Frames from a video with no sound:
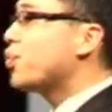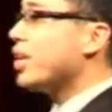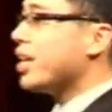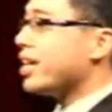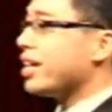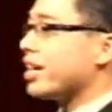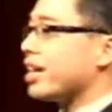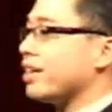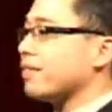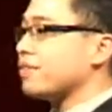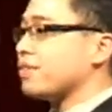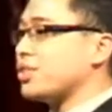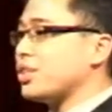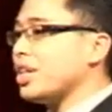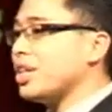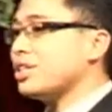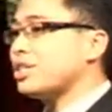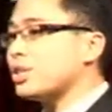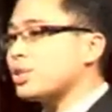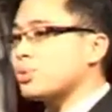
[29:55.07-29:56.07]
think if
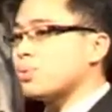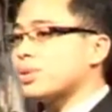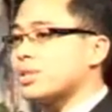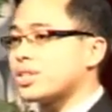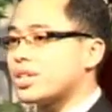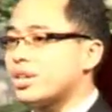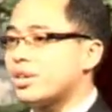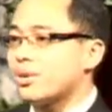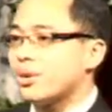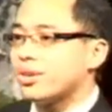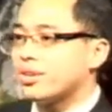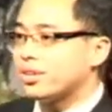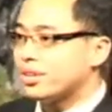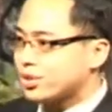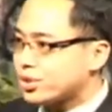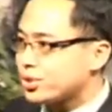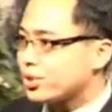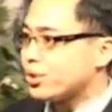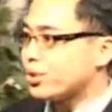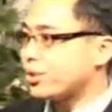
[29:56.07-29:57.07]
Jesus was here on
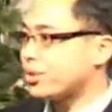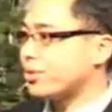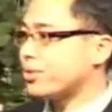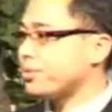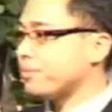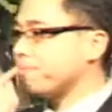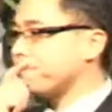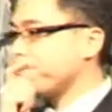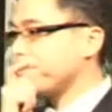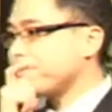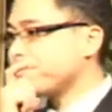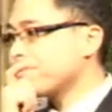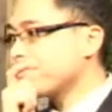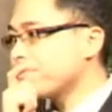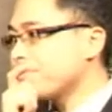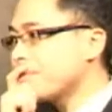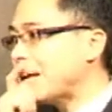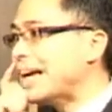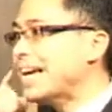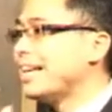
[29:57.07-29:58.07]
this earth,
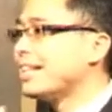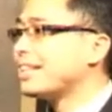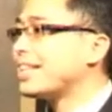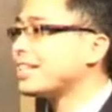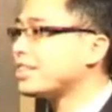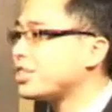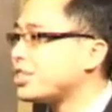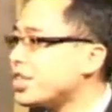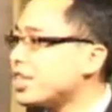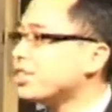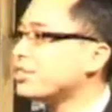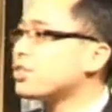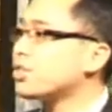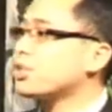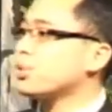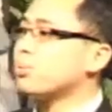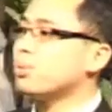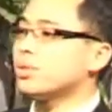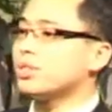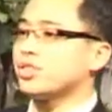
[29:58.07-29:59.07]
that
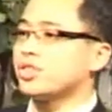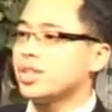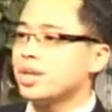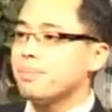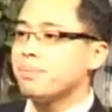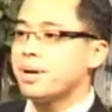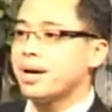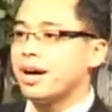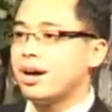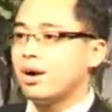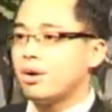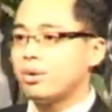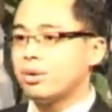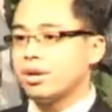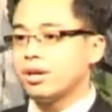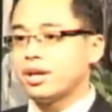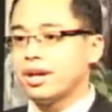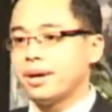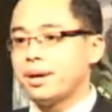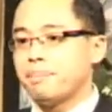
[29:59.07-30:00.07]
Jesus would somehow
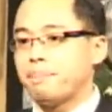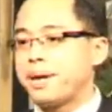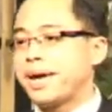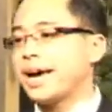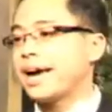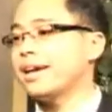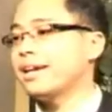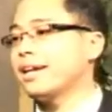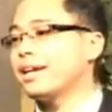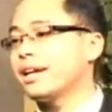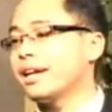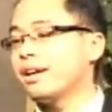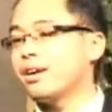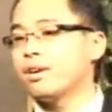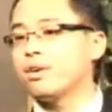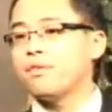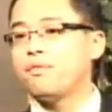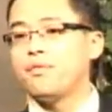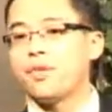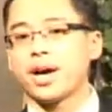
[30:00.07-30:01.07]
be handing
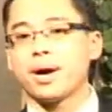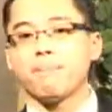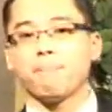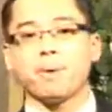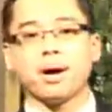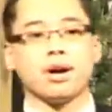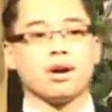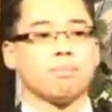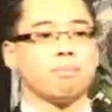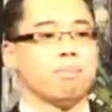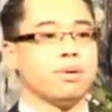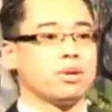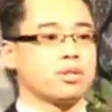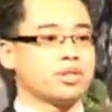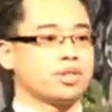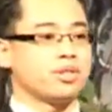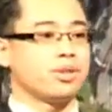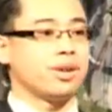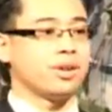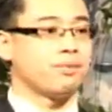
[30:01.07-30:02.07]
out vampire
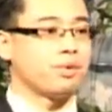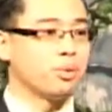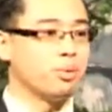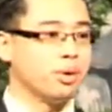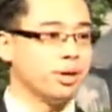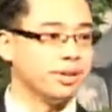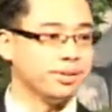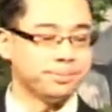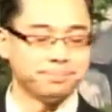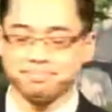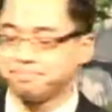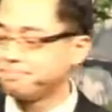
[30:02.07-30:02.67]
books to everyone?